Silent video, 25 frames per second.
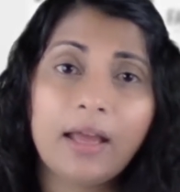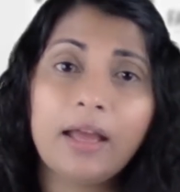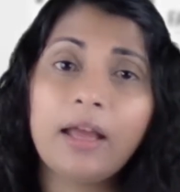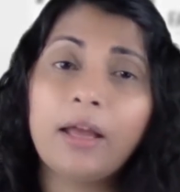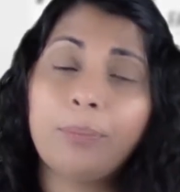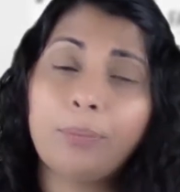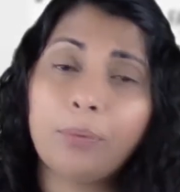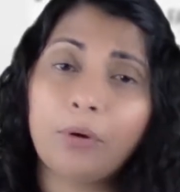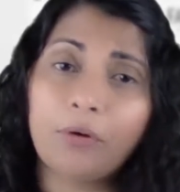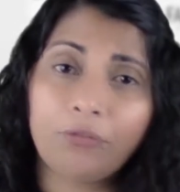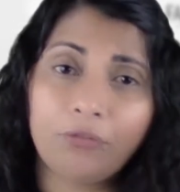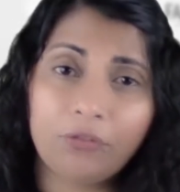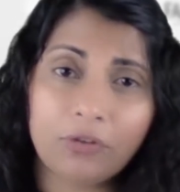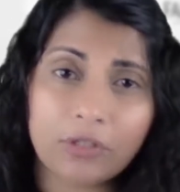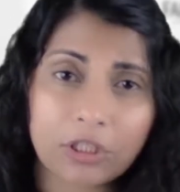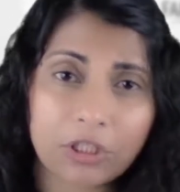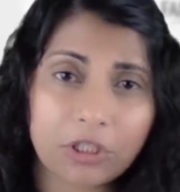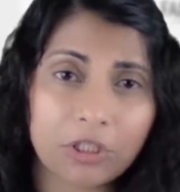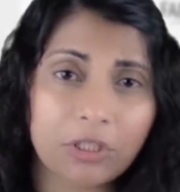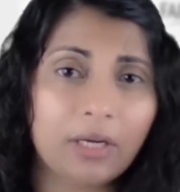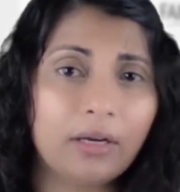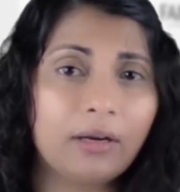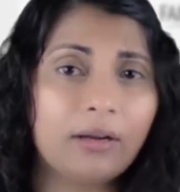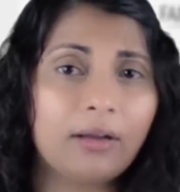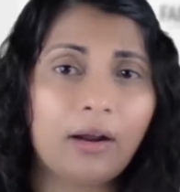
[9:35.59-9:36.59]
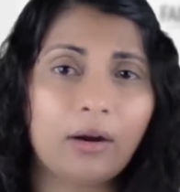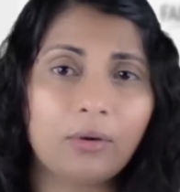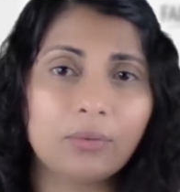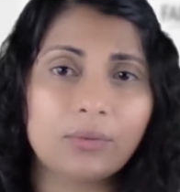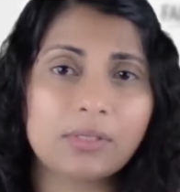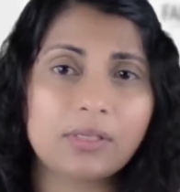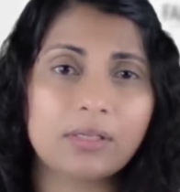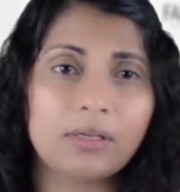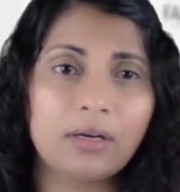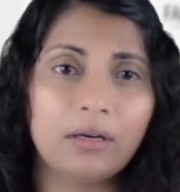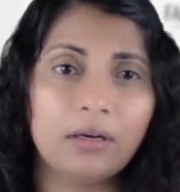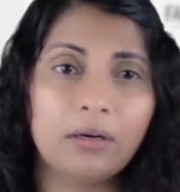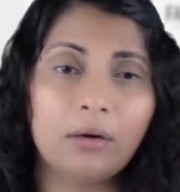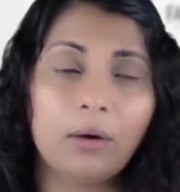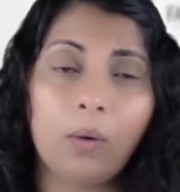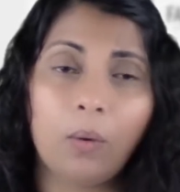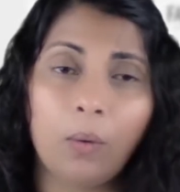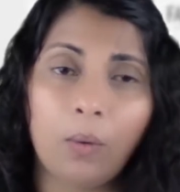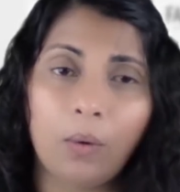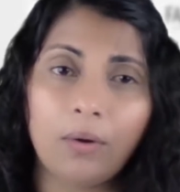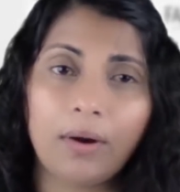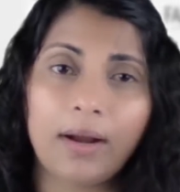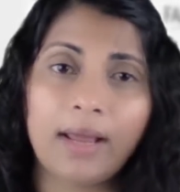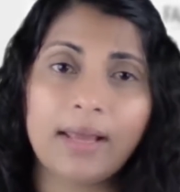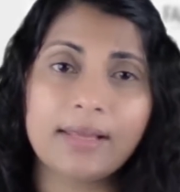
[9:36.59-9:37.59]
a professional counselor,
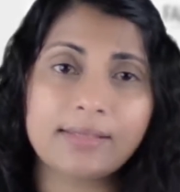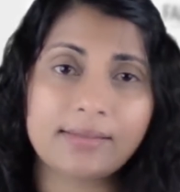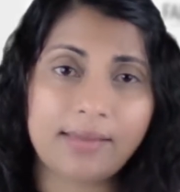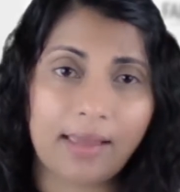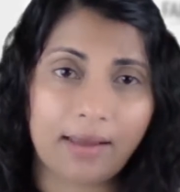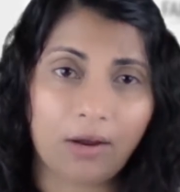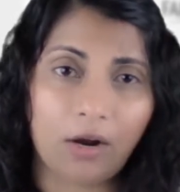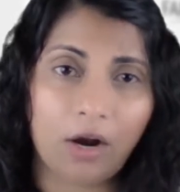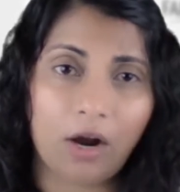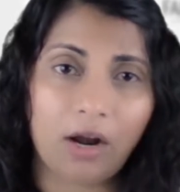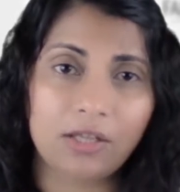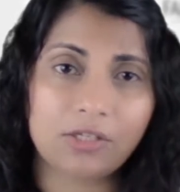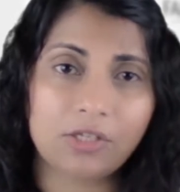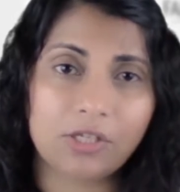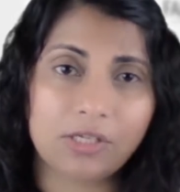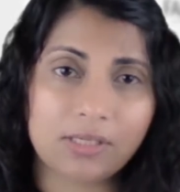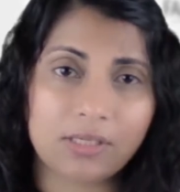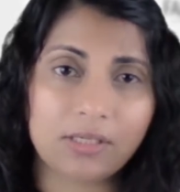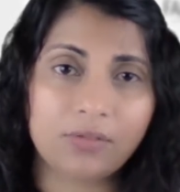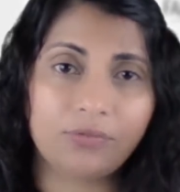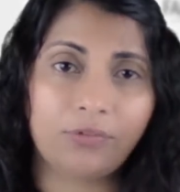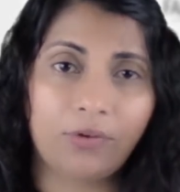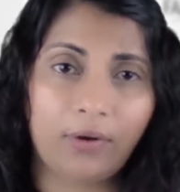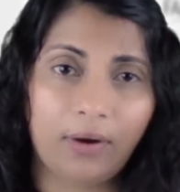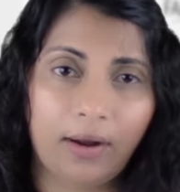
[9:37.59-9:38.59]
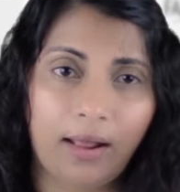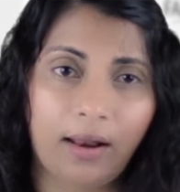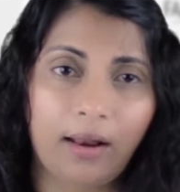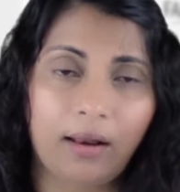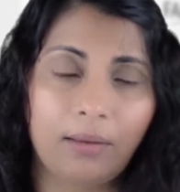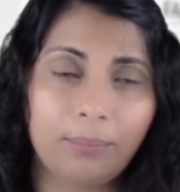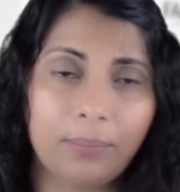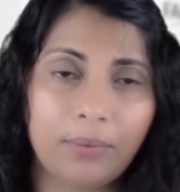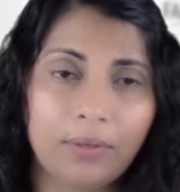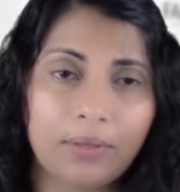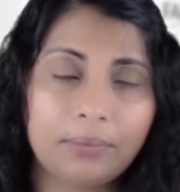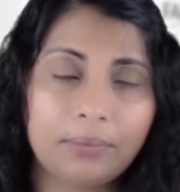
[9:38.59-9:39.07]
or a psychologist for help.